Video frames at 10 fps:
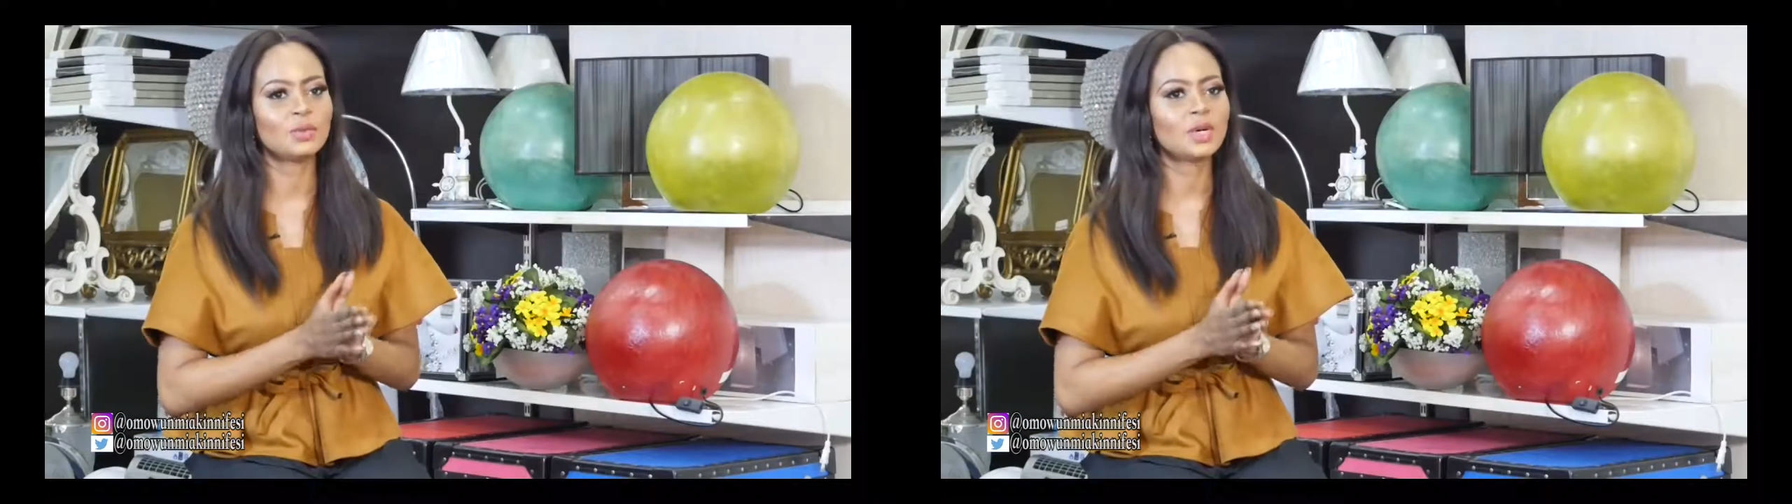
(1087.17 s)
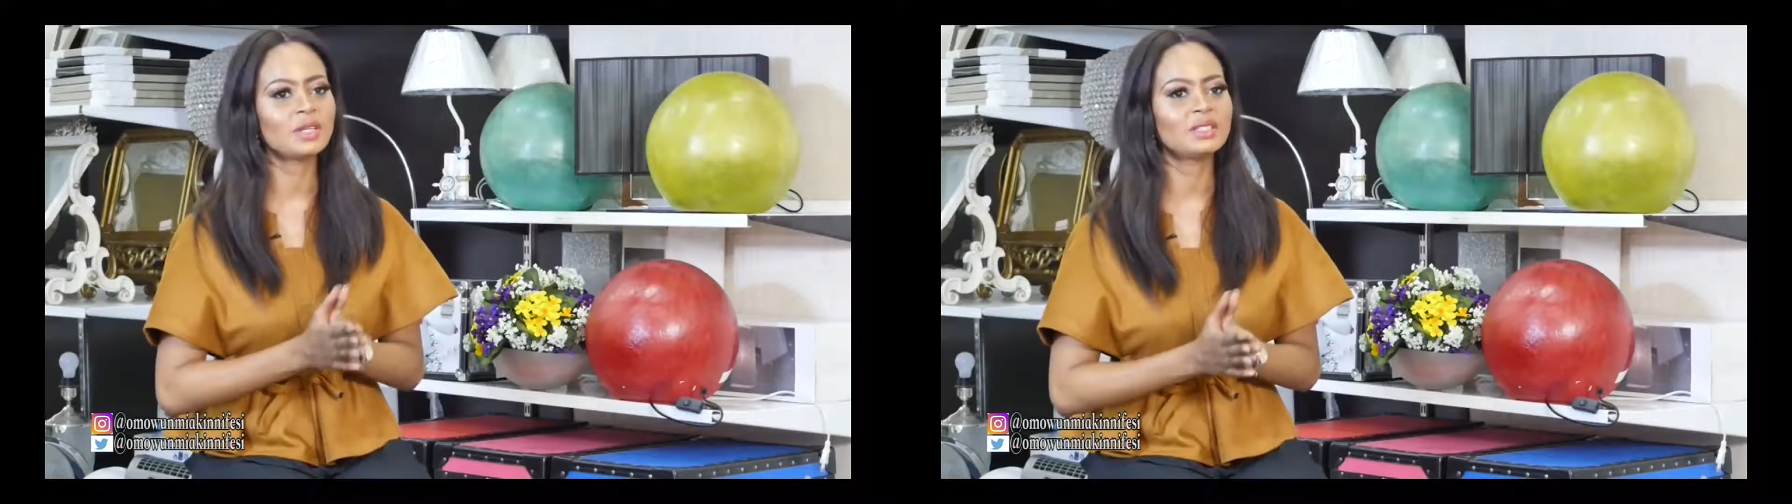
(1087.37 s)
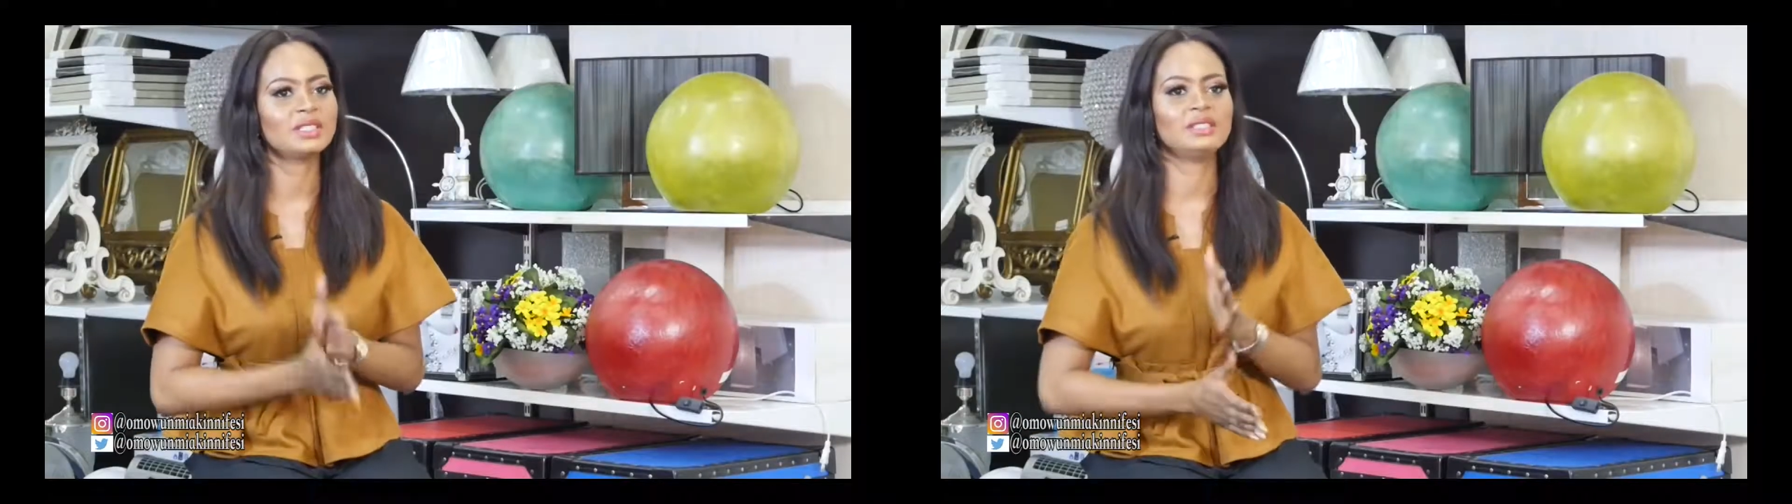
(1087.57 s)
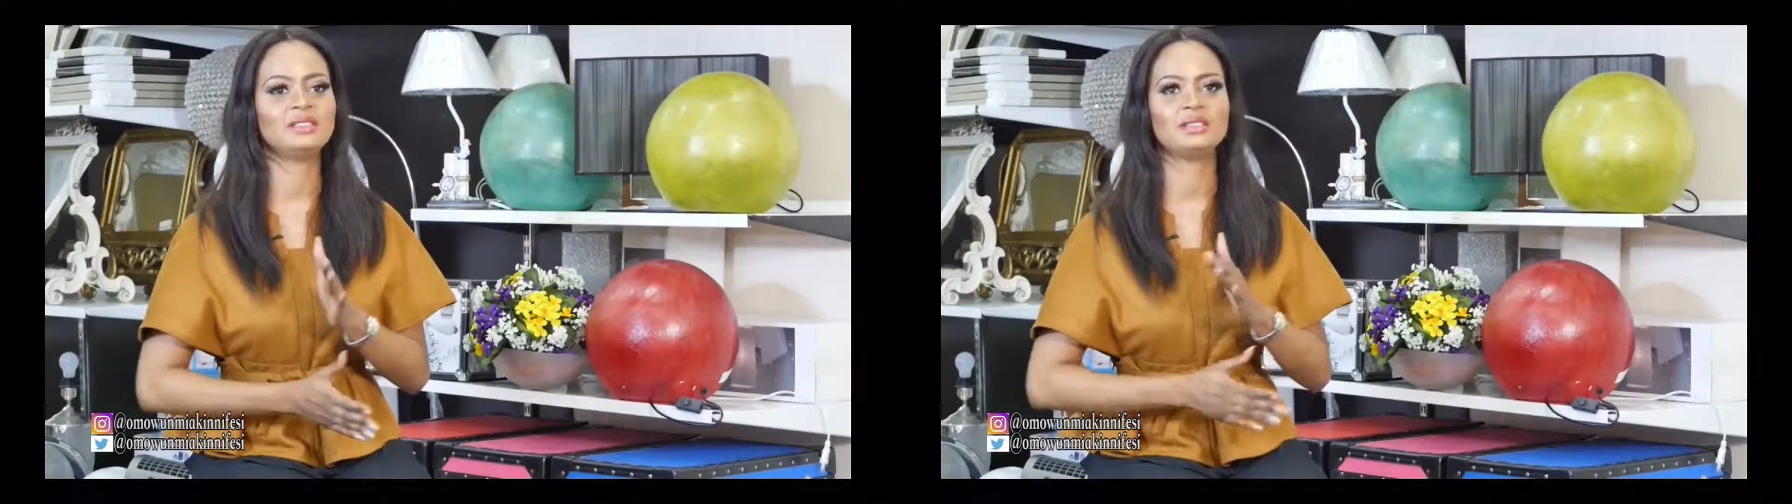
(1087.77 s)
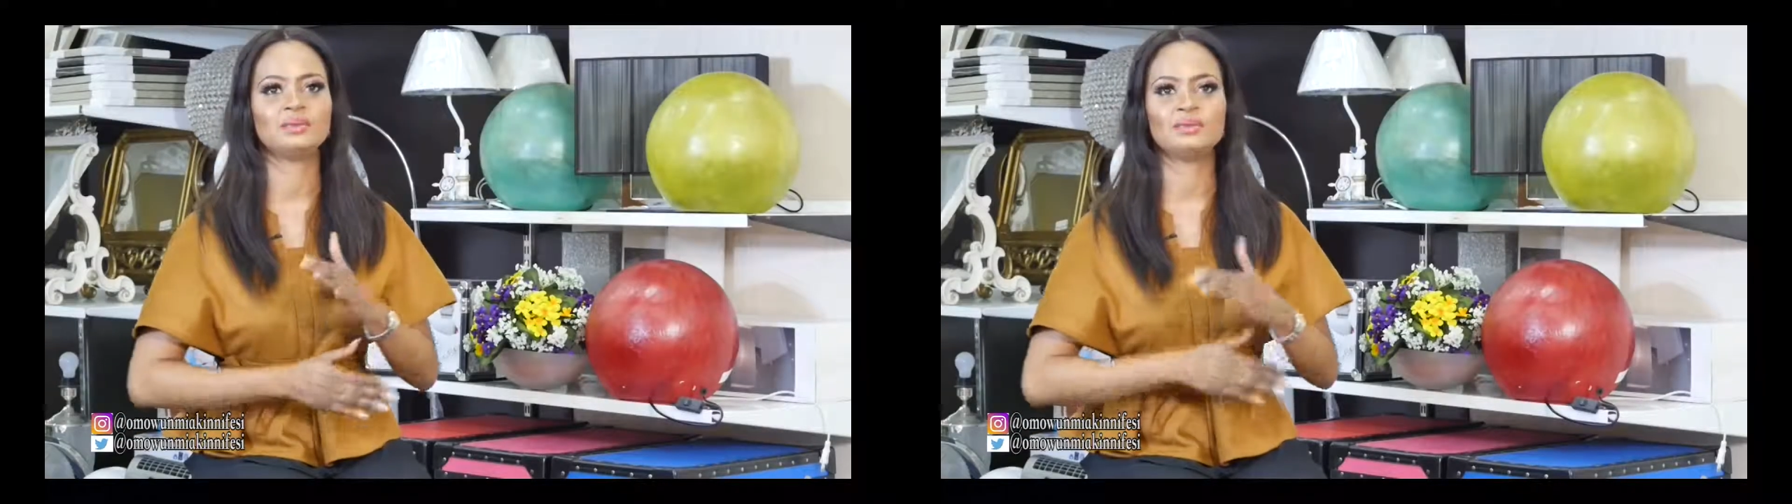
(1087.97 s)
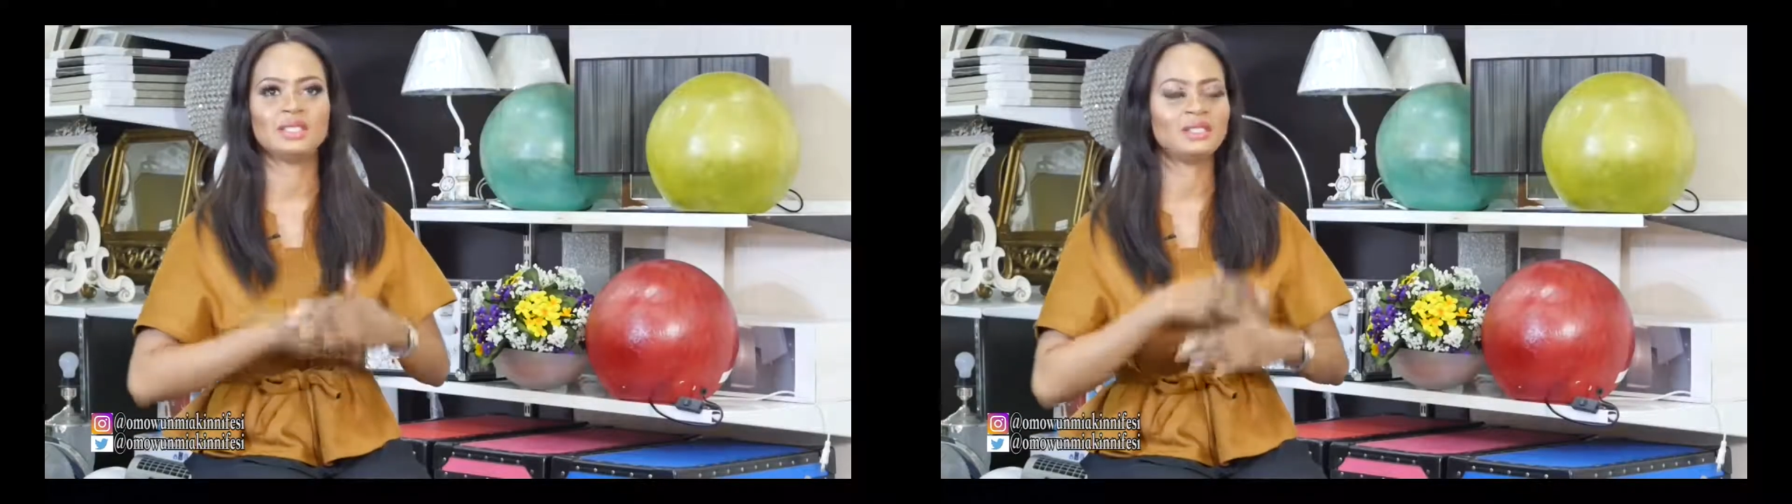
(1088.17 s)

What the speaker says: world is